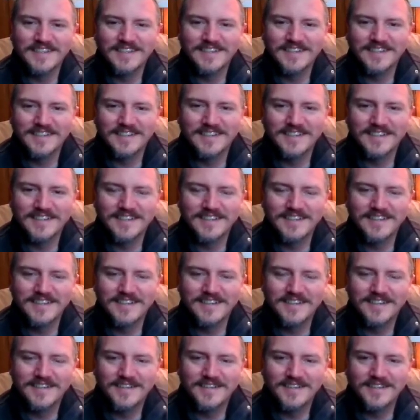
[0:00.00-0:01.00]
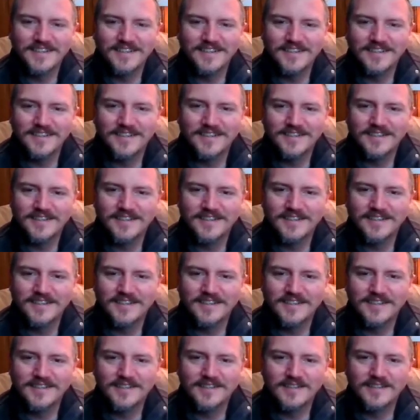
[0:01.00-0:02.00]

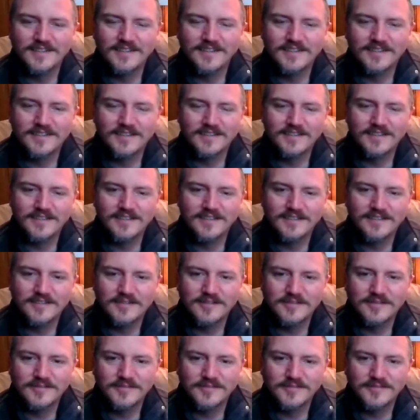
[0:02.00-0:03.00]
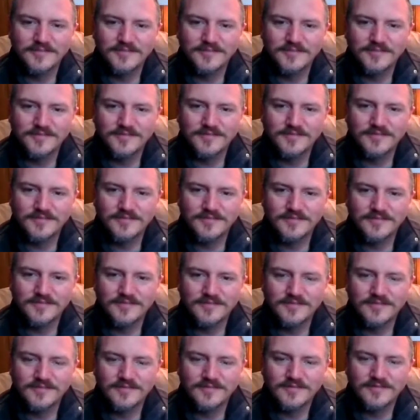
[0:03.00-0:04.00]

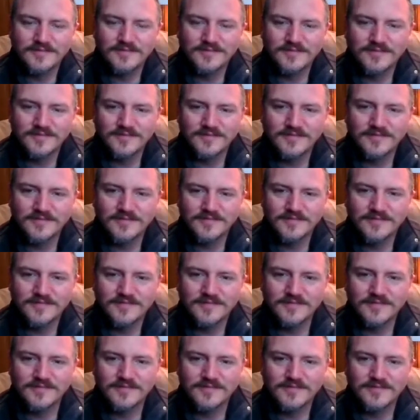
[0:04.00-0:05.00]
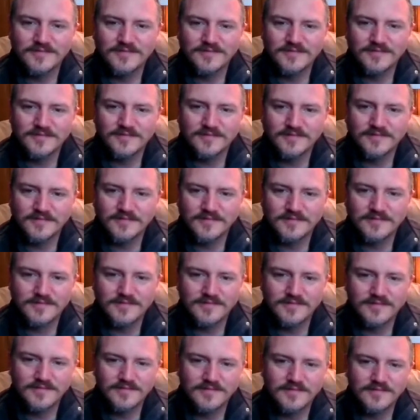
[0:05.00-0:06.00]

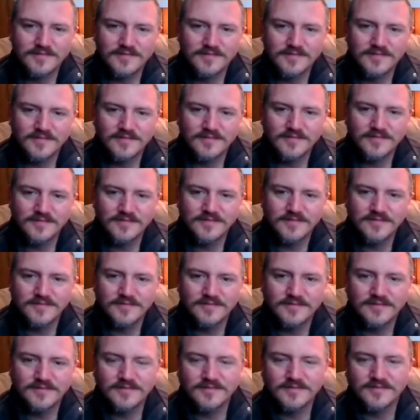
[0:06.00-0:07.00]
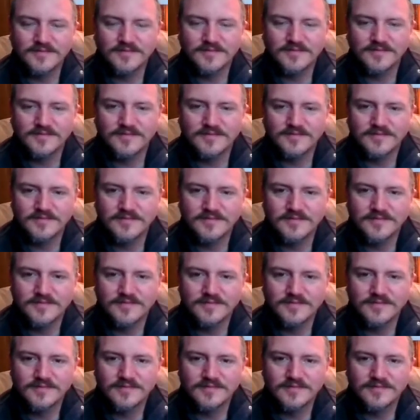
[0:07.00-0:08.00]
This person isn't speaking.